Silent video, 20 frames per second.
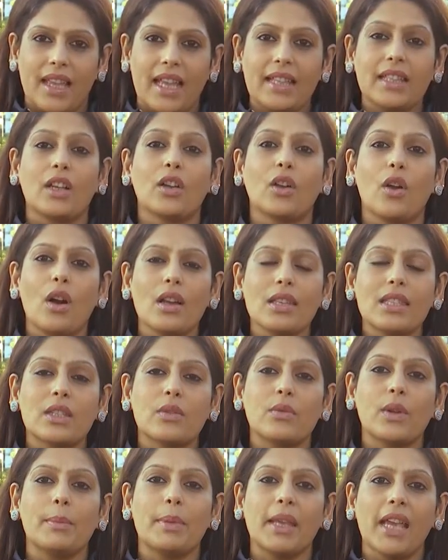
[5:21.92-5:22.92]
And the
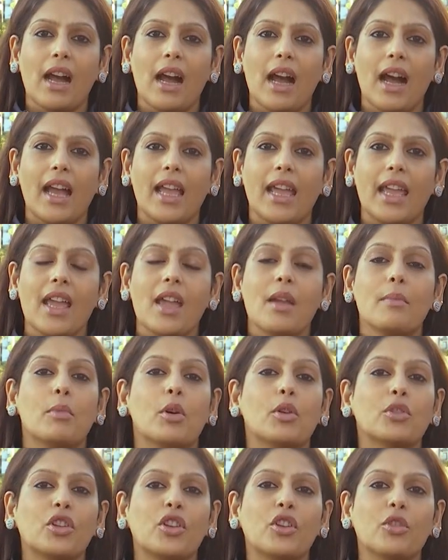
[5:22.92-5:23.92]
cost will be high,
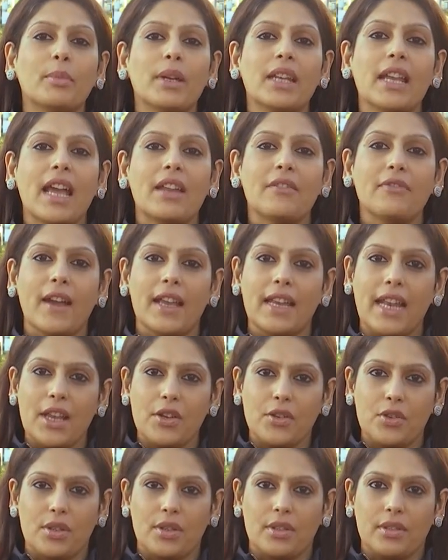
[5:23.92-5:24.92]
both human and
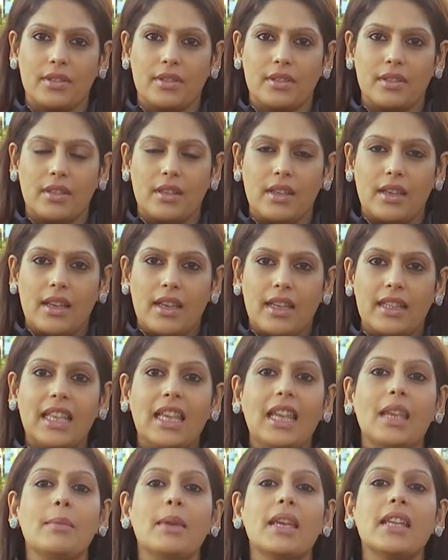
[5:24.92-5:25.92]
financial.
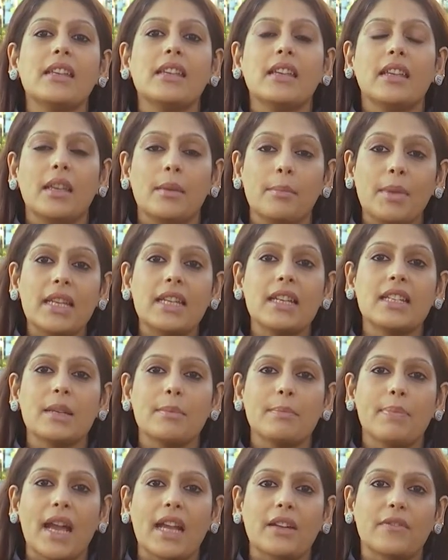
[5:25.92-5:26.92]
The immediate
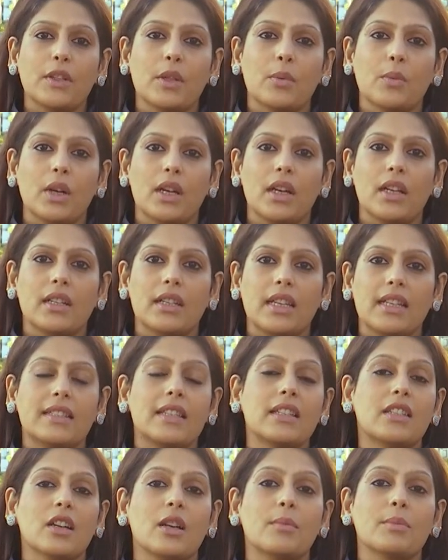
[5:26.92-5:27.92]
impact for the world
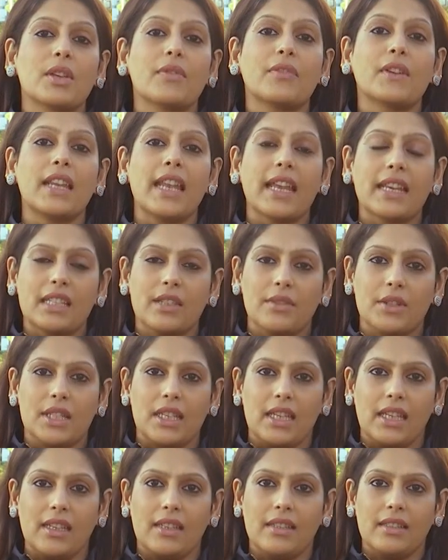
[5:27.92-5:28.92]
is in terms of
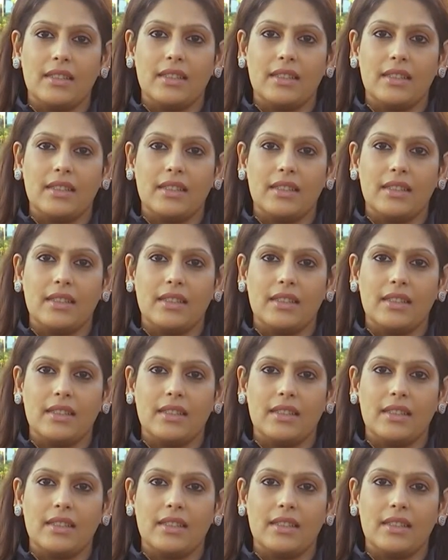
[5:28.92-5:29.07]
connectivity.